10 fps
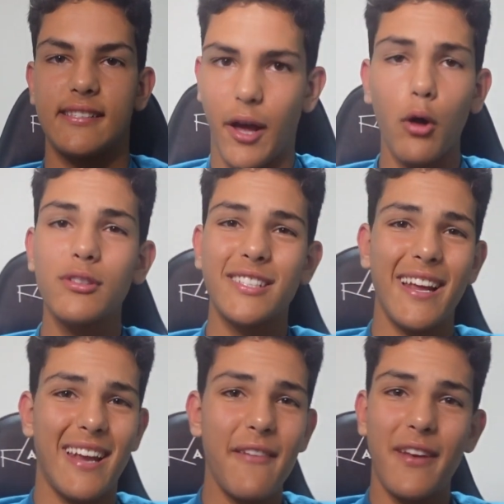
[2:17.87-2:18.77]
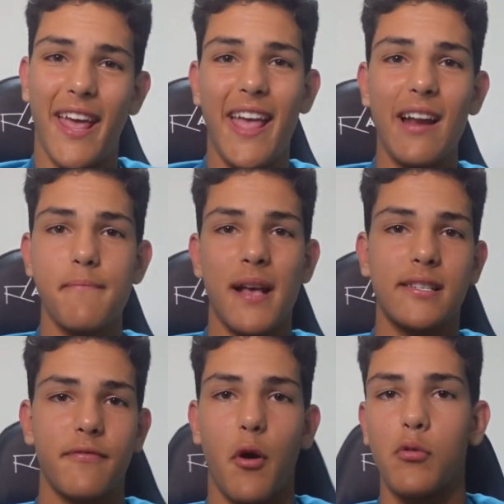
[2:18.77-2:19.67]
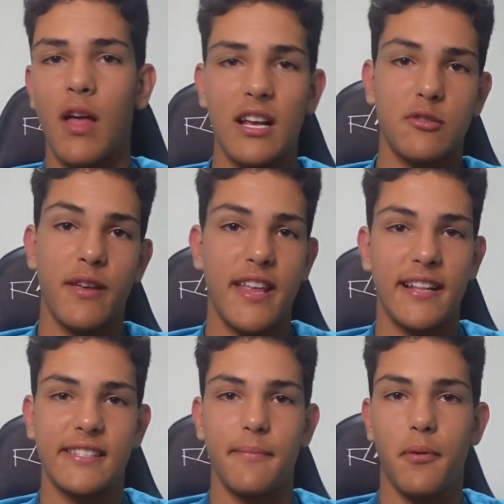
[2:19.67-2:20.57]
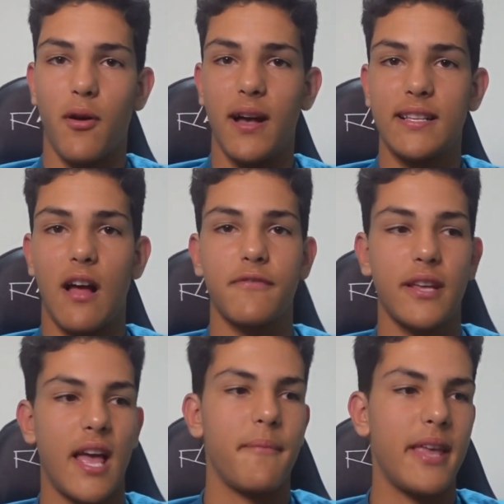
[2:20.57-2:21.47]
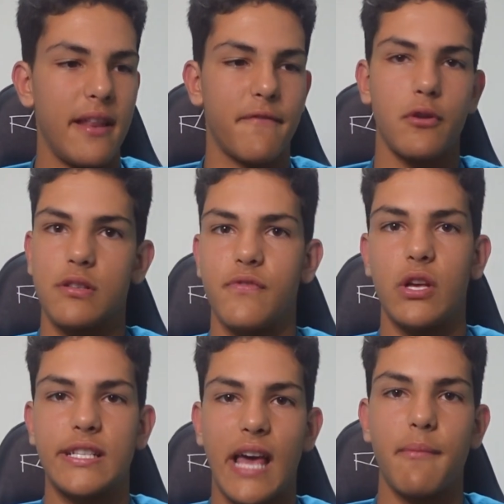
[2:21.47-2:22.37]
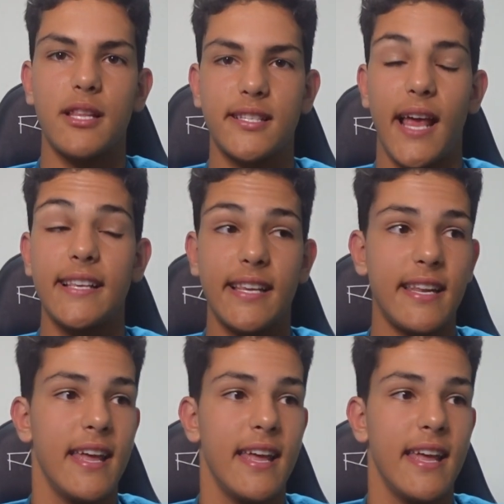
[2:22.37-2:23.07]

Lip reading: Goldstein, even he had a massive role last week against the Pies after coming in for his first game of the season,